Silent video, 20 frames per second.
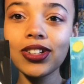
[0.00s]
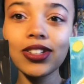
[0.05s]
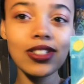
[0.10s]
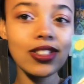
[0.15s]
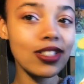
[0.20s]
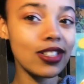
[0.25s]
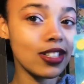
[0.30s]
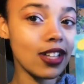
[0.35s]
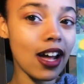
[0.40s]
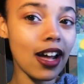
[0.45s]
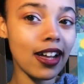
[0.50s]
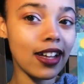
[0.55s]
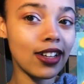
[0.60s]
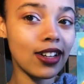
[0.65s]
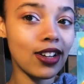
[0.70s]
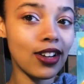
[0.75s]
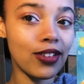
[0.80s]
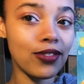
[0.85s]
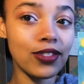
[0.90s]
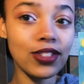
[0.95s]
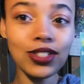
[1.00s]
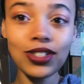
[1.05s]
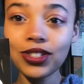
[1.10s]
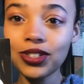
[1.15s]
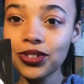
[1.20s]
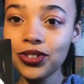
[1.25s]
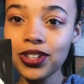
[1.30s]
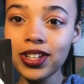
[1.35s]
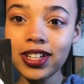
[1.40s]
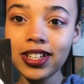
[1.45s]
side of the
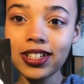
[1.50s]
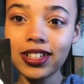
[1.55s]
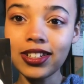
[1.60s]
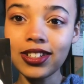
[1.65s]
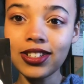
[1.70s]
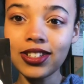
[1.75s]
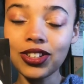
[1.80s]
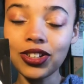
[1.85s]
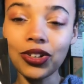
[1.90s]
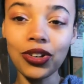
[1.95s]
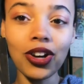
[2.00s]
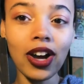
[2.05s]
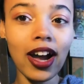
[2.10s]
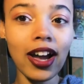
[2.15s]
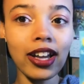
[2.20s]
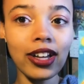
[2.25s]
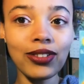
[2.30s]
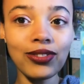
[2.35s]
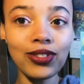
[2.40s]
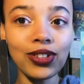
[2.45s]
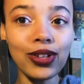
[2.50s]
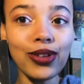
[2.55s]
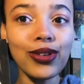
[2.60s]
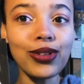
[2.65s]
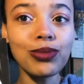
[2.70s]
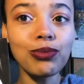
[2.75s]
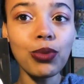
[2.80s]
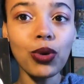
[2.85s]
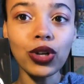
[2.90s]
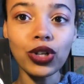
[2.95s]
screen your eye
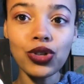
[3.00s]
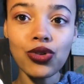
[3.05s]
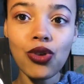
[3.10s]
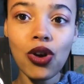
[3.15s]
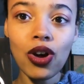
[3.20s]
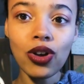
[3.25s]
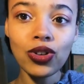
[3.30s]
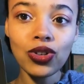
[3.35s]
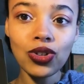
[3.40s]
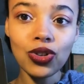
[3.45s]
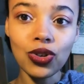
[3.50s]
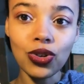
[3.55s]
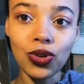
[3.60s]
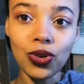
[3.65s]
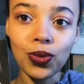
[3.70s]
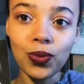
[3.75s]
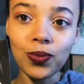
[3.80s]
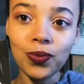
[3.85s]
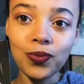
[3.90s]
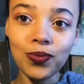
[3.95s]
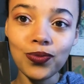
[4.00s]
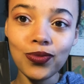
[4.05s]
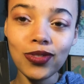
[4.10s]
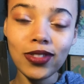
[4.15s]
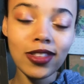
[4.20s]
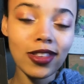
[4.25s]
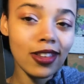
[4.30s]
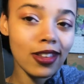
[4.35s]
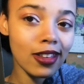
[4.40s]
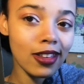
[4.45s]
feels more drawn to,
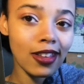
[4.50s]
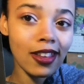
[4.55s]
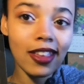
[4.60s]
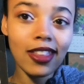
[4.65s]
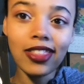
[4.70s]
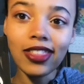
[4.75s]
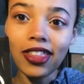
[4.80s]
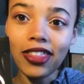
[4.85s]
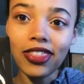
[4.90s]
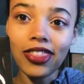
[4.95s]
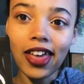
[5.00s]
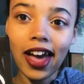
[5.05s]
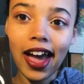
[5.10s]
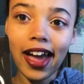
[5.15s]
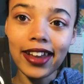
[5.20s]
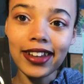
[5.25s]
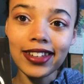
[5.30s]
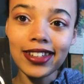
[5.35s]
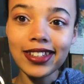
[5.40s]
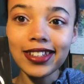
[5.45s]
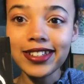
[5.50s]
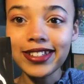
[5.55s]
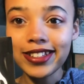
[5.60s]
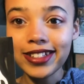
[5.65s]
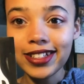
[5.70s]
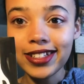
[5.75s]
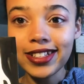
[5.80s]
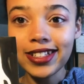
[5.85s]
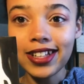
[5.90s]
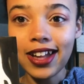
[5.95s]
then that is
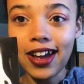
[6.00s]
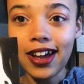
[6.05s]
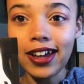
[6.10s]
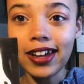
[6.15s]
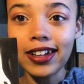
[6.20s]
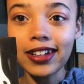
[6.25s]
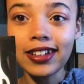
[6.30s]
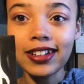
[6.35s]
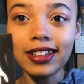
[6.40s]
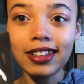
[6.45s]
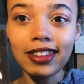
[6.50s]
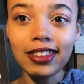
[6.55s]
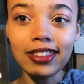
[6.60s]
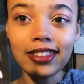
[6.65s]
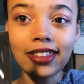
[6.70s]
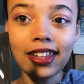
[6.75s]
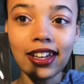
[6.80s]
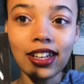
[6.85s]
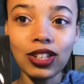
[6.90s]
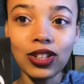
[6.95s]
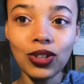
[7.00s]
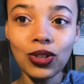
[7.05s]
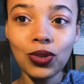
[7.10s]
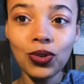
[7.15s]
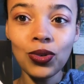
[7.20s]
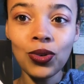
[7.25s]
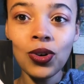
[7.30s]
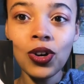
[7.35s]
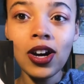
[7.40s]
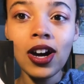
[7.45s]
the side that
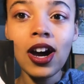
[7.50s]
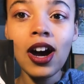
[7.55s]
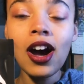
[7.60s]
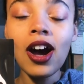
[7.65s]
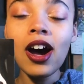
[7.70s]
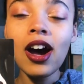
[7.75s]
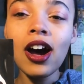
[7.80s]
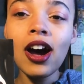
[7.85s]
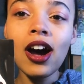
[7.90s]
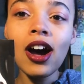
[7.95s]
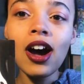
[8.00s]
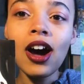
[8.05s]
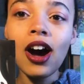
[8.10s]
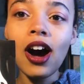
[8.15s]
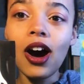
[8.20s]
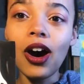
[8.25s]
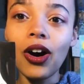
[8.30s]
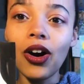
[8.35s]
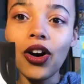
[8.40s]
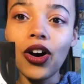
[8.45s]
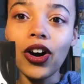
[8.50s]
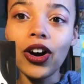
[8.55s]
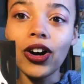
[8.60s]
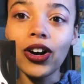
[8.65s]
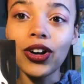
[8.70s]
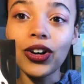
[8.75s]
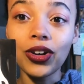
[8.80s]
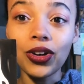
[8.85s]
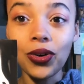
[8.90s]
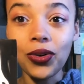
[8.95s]
you
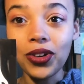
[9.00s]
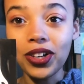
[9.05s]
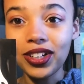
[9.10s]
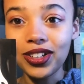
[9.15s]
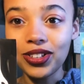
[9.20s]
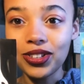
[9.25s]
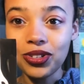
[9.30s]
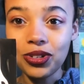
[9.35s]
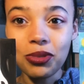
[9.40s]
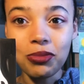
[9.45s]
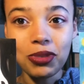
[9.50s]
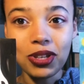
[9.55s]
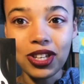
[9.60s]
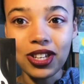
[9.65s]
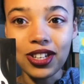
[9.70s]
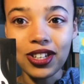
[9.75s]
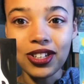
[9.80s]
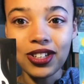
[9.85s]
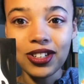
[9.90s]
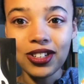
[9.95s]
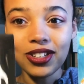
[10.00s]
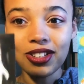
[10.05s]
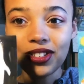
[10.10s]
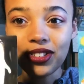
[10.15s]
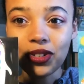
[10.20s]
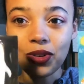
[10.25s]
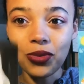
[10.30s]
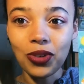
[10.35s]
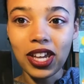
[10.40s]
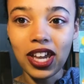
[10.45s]
are going to be.
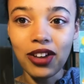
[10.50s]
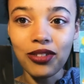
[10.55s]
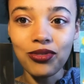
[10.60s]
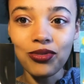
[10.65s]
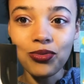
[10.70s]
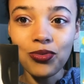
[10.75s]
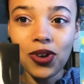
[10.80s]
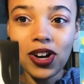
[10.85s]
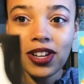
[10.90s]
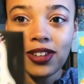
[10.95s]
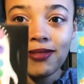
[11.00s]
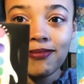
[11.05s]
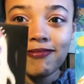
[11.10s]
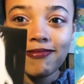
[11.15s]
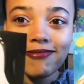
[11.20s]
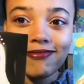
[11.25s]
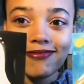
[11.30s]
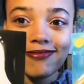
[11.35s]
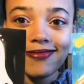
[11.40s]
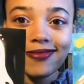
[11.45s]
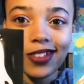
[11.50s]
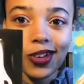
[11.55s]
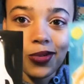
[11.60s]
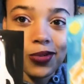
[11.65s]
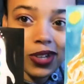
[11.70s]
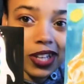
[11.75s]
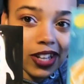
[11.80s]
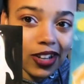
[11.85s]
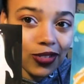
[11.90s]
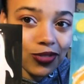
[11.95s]
So we have one and
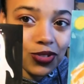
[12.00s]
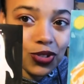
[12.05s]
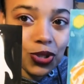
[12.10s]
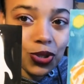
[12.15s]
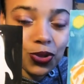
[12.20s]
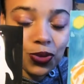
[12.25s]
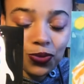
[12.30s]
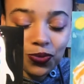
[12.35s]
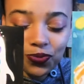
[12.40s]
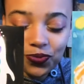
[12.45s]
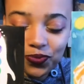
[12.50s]
we have two.